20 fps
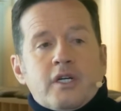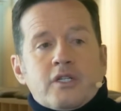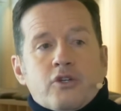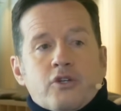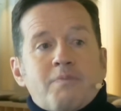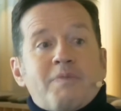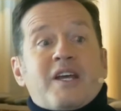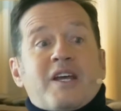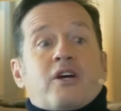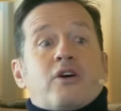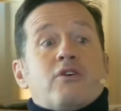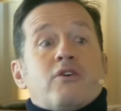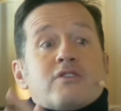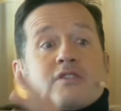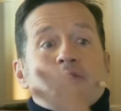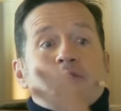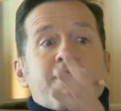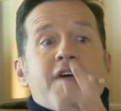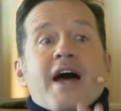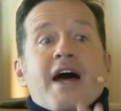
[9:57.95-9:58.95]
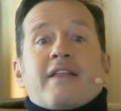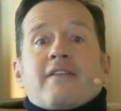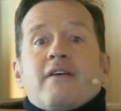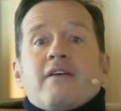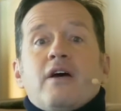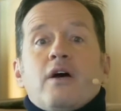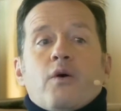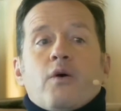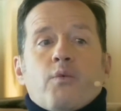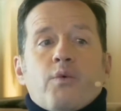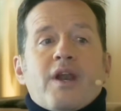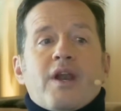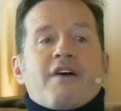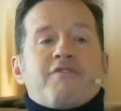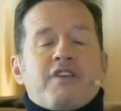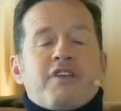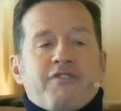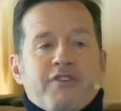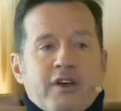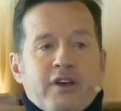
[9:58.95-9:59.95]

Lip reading: So because of that, will have